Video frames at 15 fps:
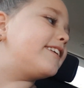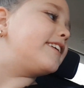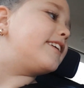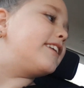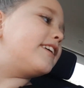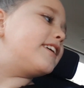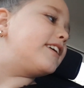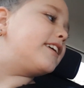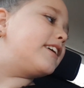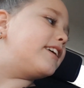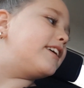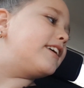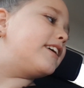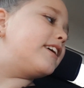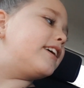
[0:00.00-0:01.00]

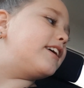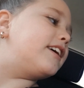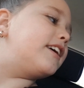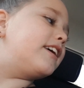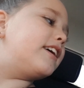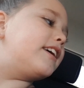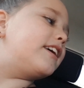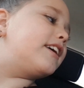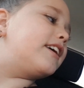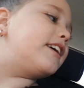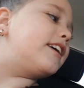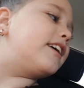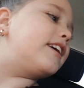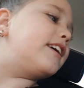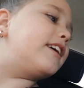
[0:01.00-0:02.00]
Nothing is said.